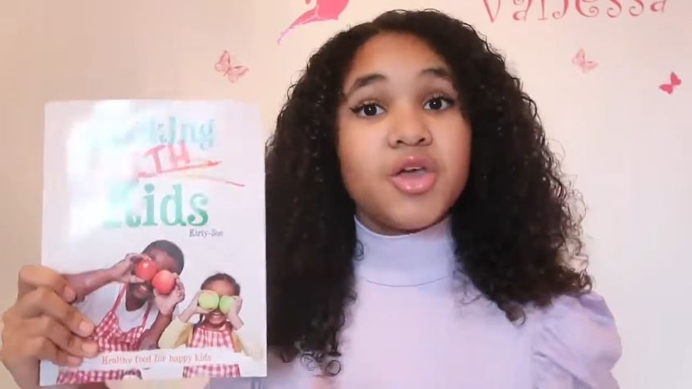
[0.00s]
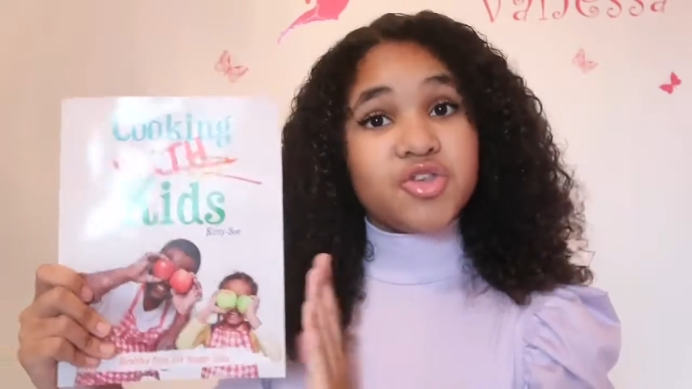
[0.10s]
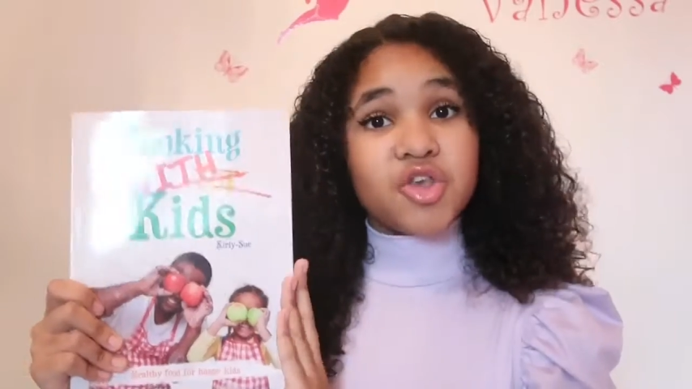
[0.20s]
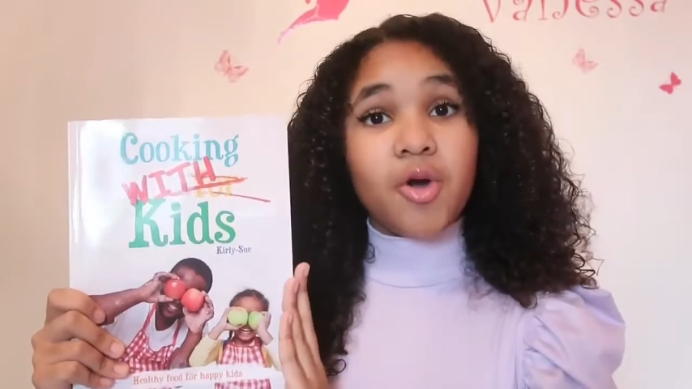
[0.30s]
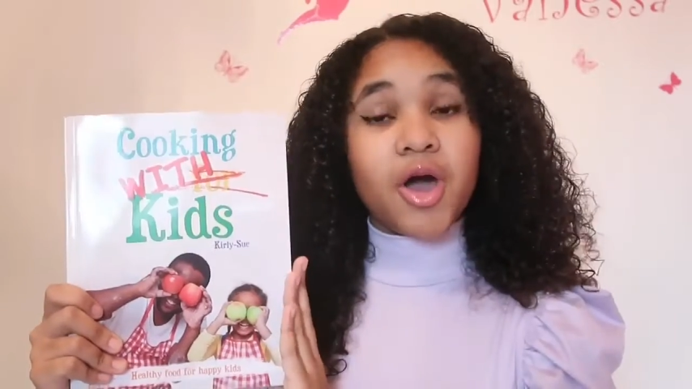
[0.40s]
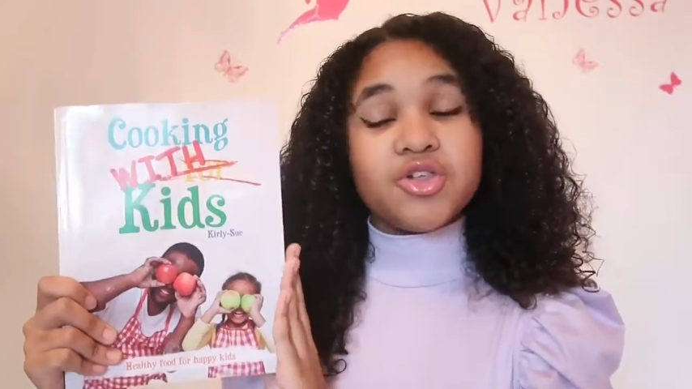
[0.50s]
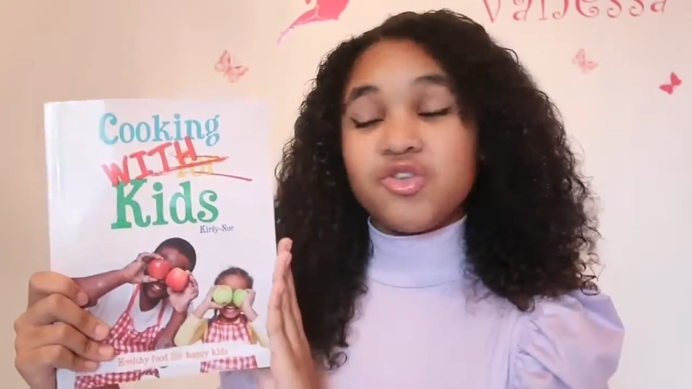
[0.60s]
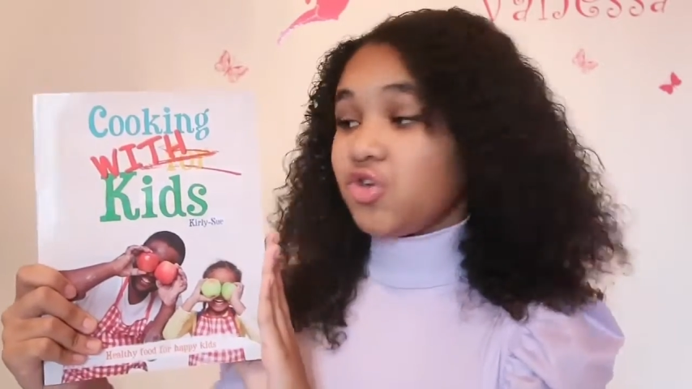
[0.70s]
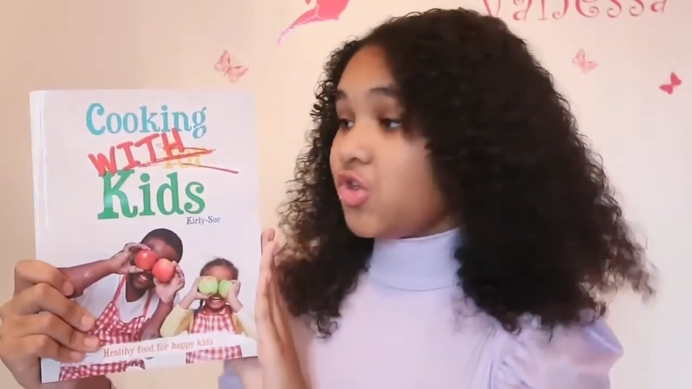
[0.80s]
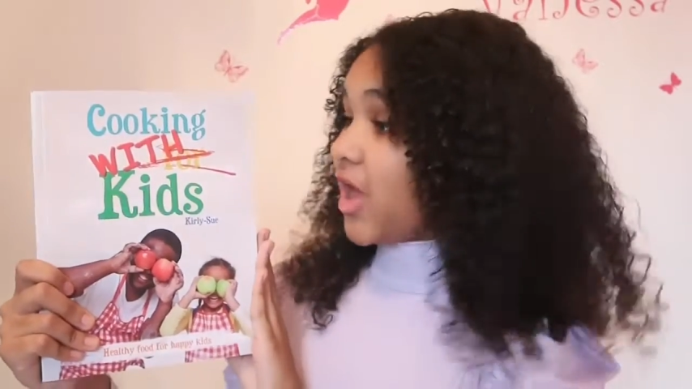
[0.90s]
so I
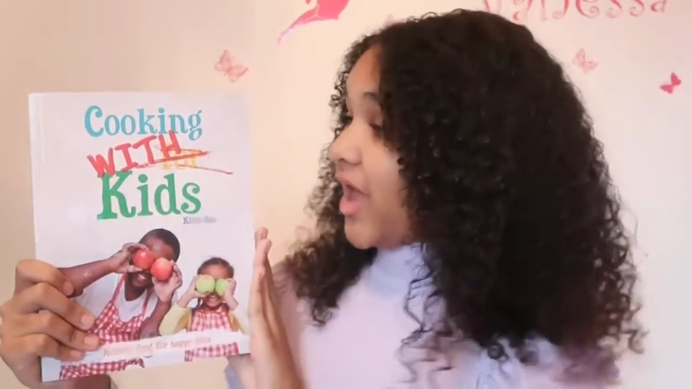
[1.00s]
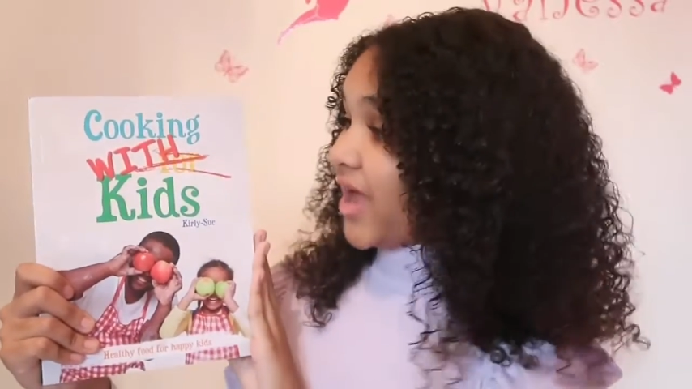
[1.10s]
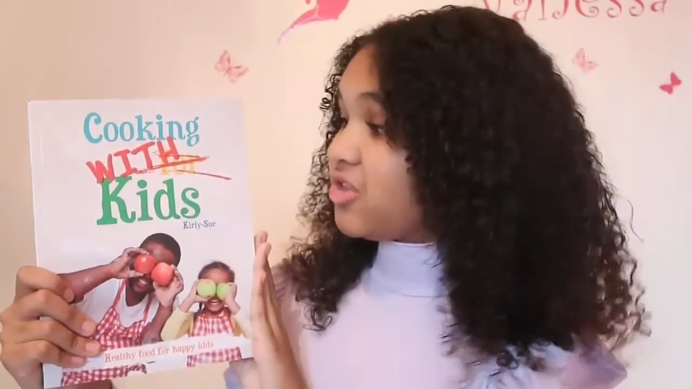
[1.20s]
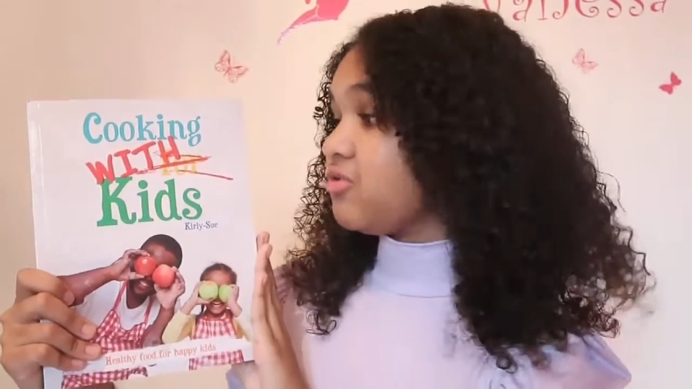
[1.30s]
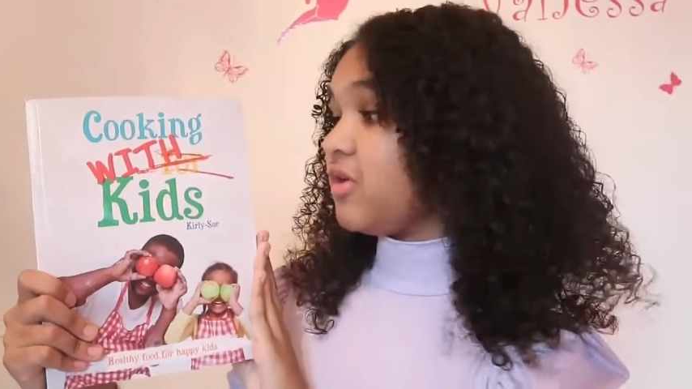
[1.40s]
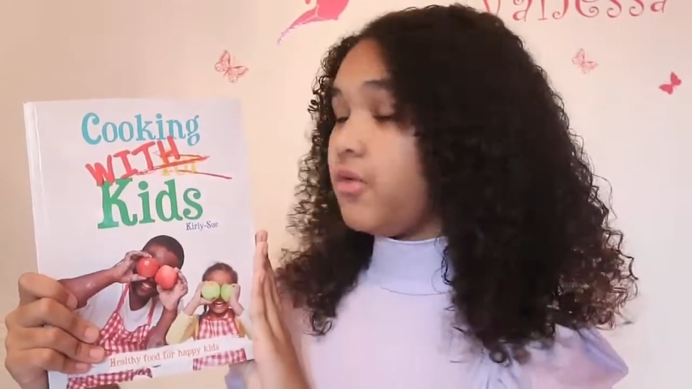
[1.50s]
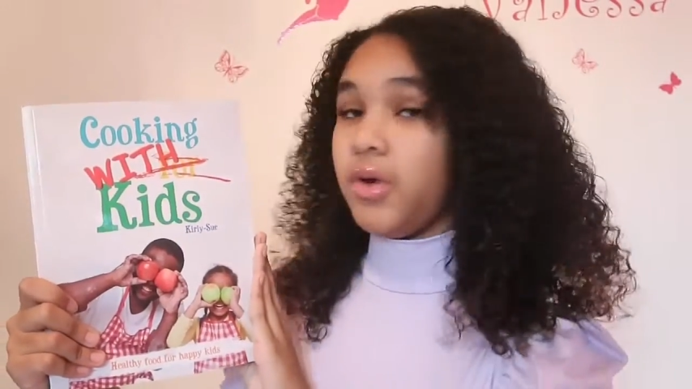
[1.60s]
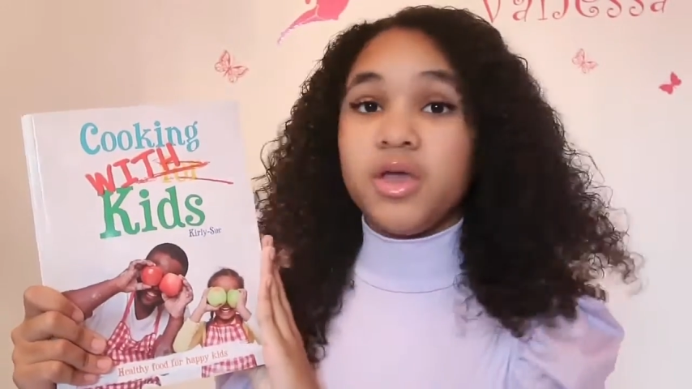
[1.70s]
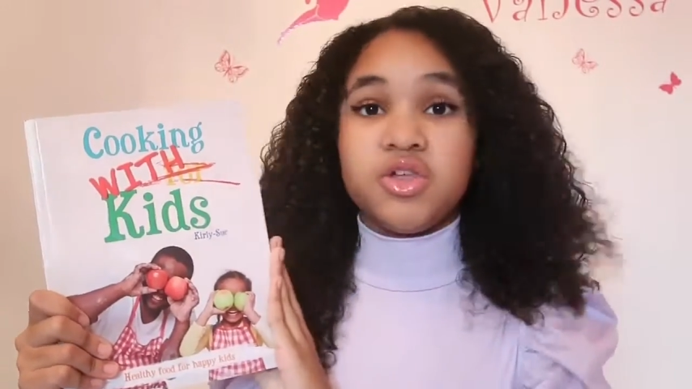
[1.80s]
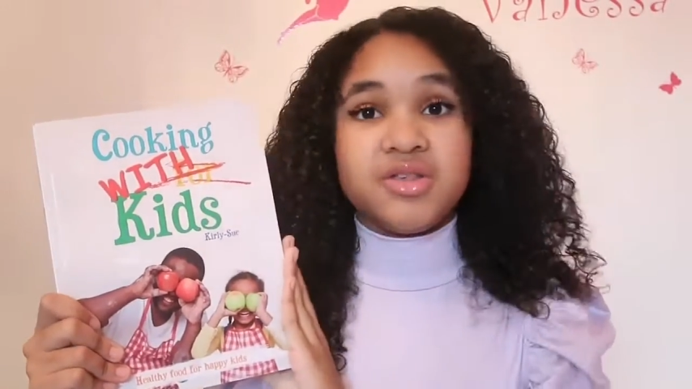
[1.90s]
just knew that I had to review
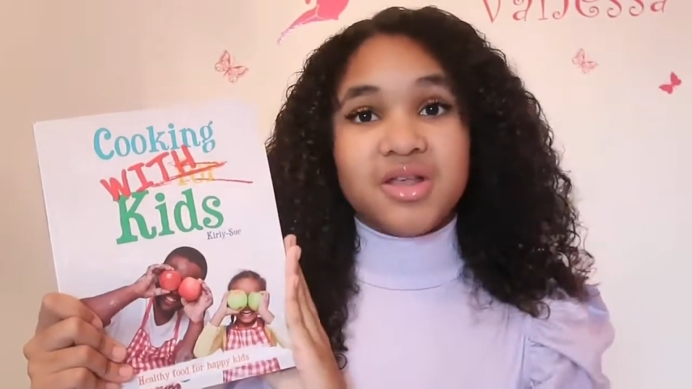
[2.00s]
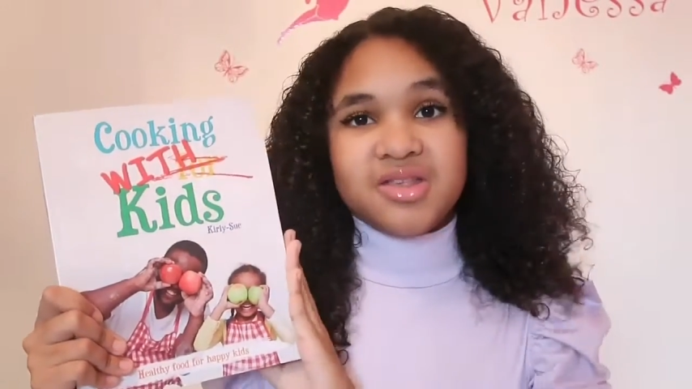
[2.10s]
it just as